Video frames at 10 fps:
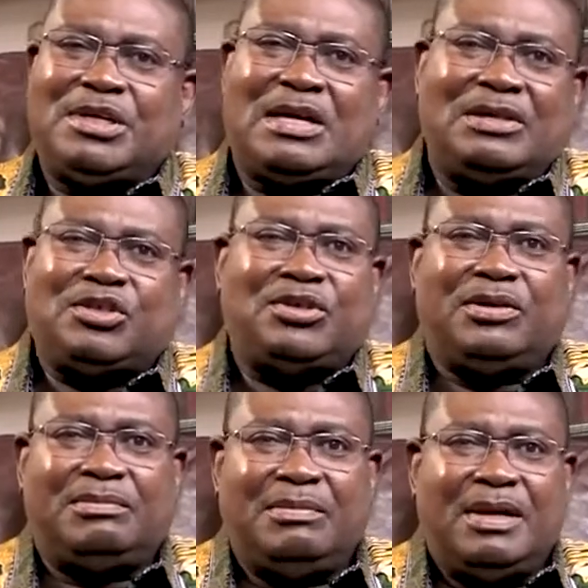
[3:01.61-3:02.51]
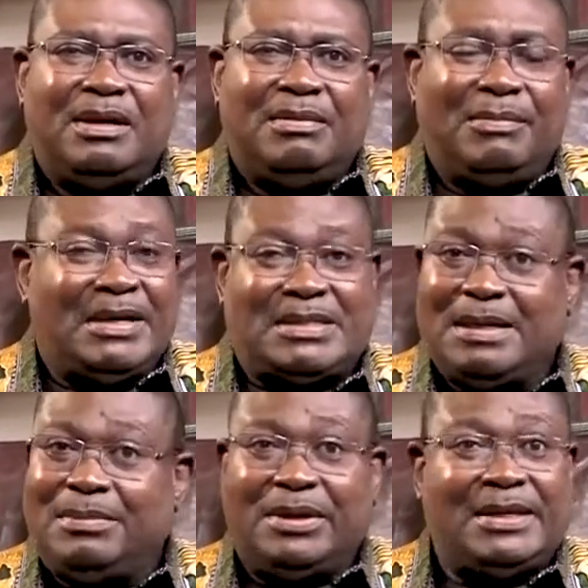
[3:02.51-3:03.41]
be cut short by
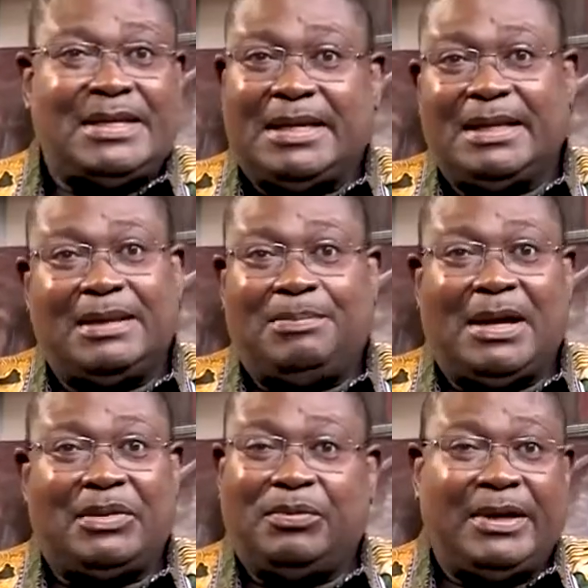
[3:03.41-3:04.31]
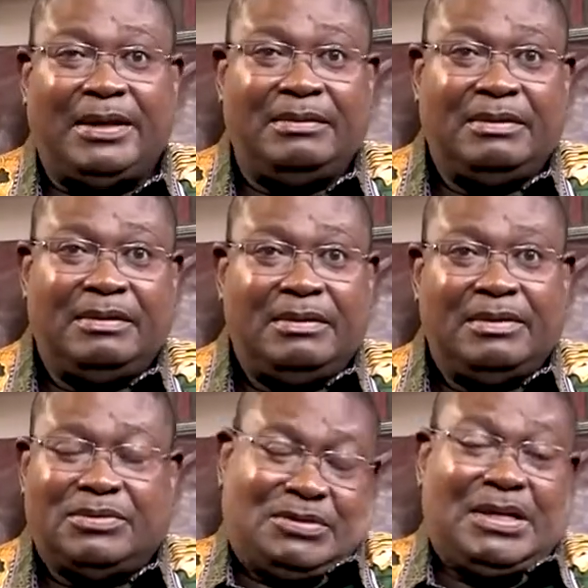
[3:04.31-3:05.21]
somebody taking the pathway
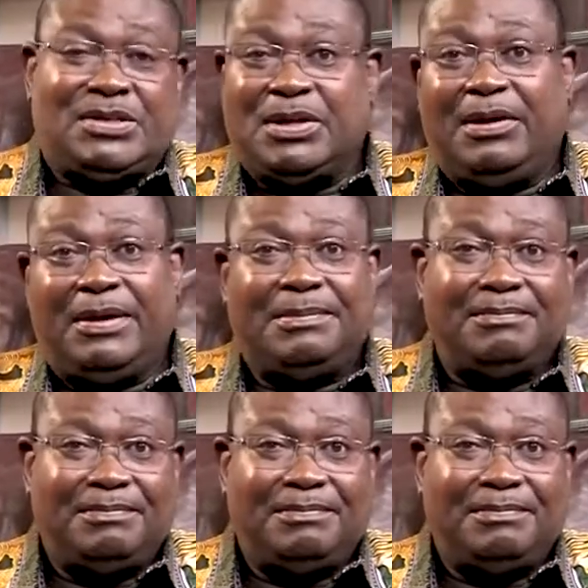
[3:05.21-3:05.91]
to say sorry.